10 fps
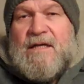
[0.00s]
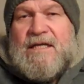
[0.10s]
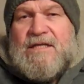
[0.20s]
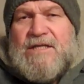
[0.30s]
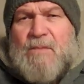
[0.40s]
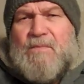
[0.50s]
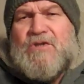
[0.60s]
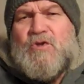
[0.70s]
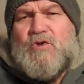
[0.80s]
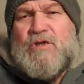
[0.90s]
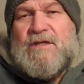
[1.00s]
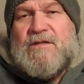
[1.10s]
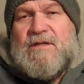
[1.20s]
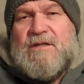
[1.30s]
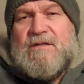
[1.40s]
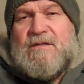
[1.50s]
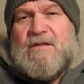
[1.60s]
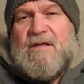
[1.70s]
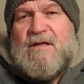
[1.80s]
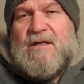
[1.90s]
Submit to
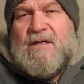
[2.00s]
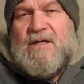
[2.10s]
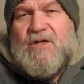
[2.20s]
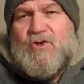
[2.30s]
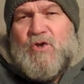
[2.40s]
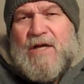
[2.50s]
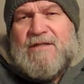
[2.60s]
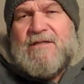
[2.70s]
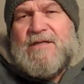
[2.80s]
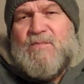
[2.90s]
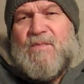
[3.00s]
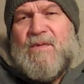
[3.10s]
Jesus, trust Him,